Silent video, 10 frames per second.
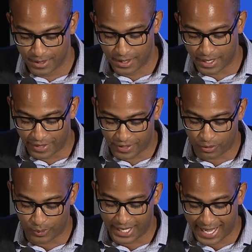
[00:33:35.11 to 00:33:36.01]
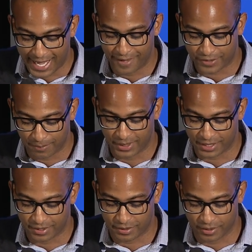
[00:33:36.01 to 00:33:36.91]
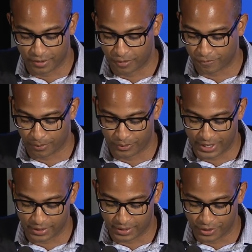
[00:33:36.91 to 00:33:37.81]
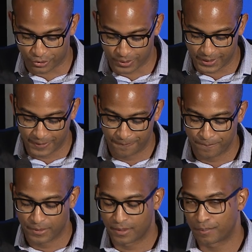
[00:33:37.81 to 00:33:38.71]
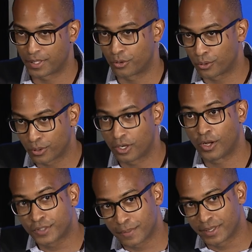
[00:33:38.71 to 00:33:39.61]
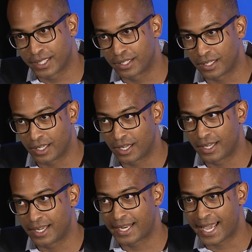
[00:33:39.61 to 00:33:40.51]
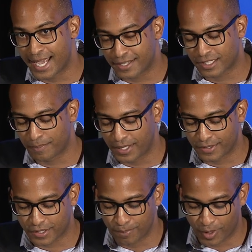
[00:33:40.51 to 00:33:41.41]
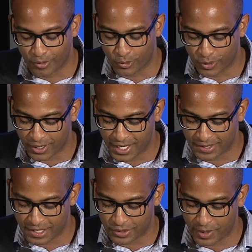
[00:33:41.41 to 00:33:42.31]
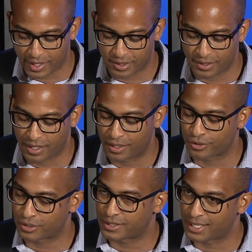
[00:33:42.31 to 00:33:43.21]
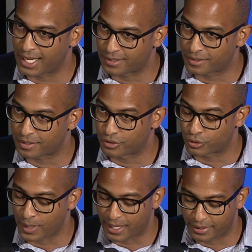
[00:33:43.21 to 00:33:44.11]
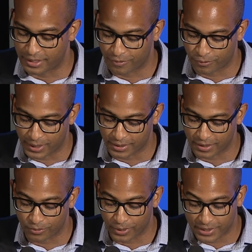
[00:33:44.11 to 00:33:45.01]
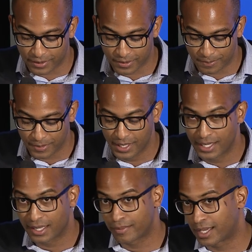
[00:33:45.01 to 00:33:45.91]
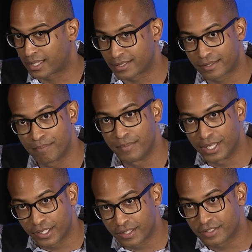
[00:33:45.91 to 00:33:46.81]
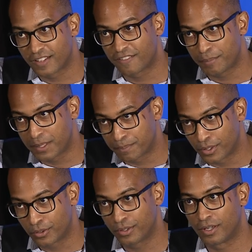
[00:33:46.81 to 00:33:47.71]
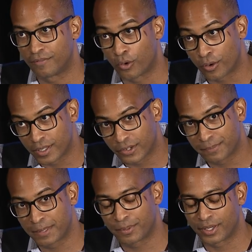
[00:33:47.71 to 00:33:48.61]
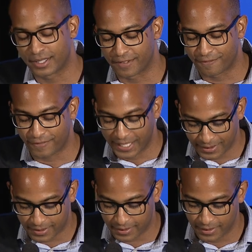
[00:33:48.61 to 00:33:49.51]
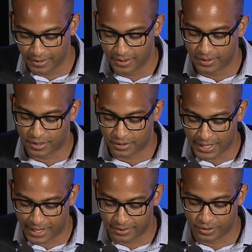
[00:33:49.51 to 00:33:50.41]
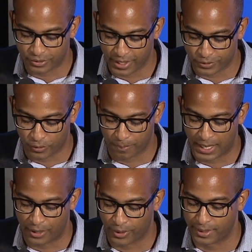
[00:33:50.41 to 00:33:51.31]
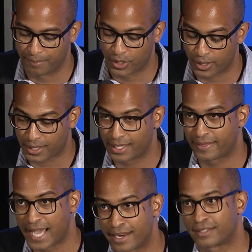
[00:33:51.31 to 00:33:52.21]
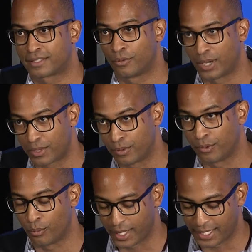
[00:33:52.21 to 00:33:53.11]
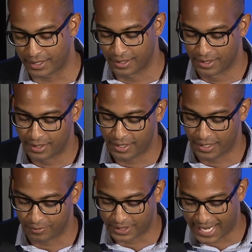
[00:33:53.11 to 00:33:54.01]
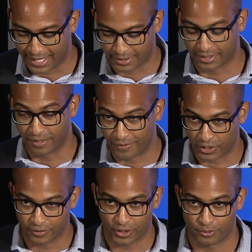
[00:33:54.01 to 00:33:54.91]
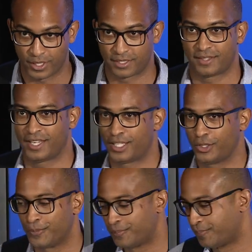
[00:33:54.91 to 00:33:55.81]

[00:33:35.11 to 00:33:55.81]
And I think we have some lessons to learn from around the country, but ultimately, it has to be a smart organizing strategy that understands the centrality of race and racism, that gets millions of people, of ordinary people, in the fight to challenge and transform power in America. That is the way we will win in taxing the very, very rich. Thank you.